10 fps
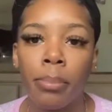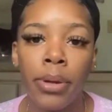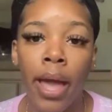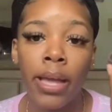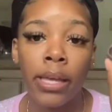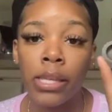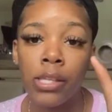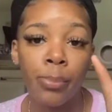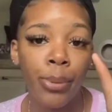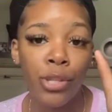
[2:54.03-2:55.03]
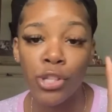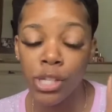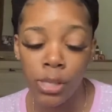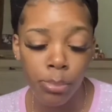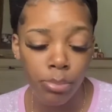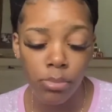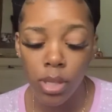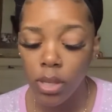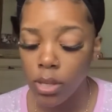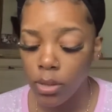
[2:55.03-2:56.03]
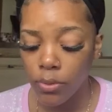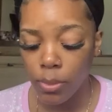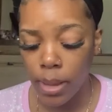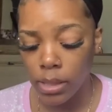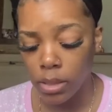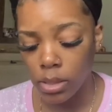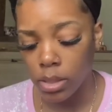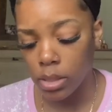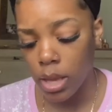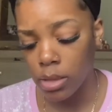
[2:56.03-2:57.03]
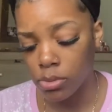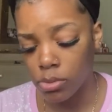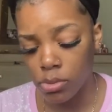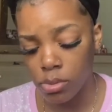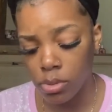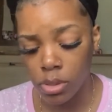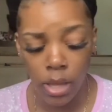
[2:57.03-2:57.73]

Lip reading: But I get these pretty cheap from like the little hair stores.